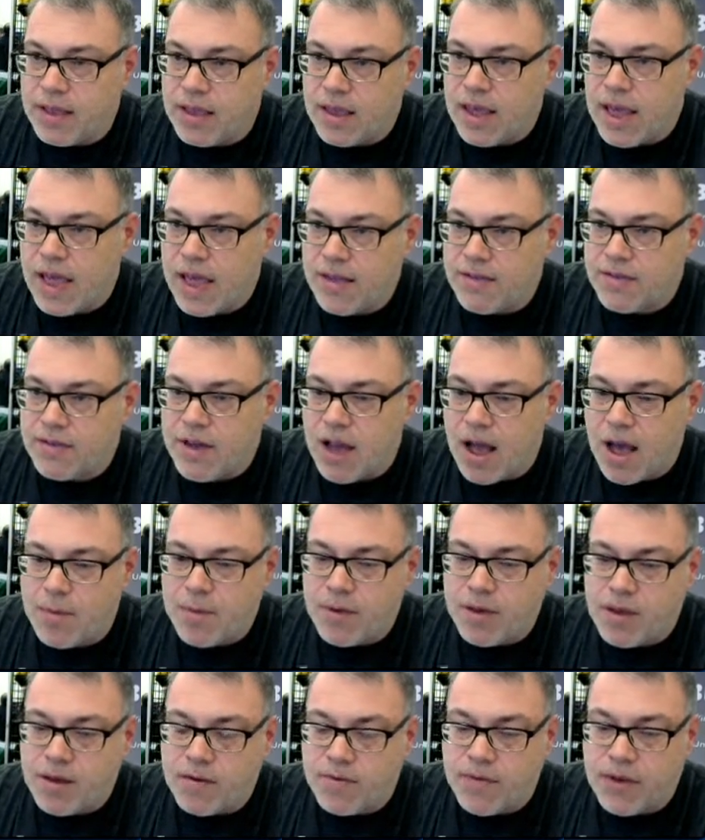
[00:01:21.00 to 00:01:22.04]
did at the
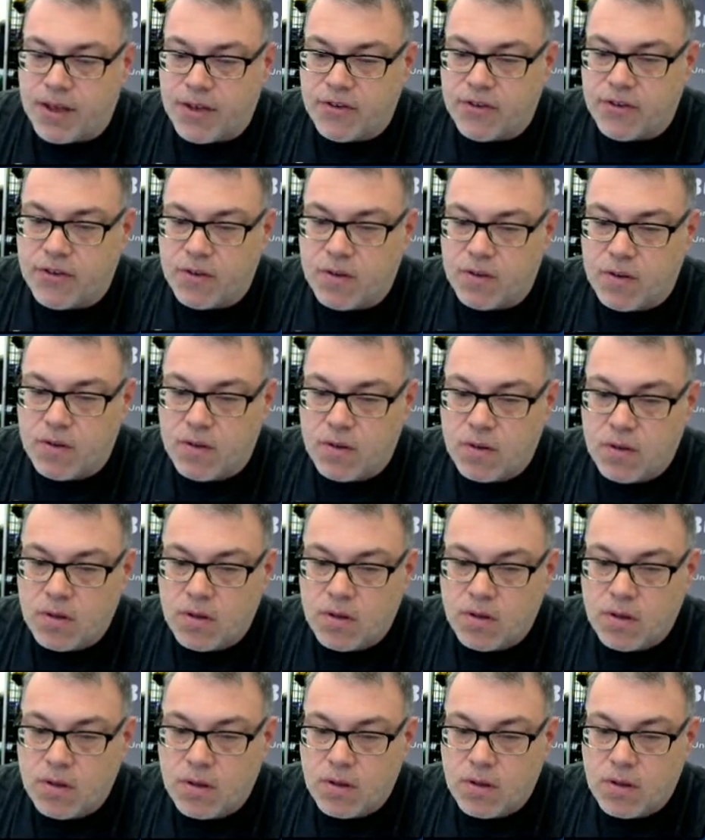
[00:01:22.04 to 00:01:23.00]
Ace Comic Convention.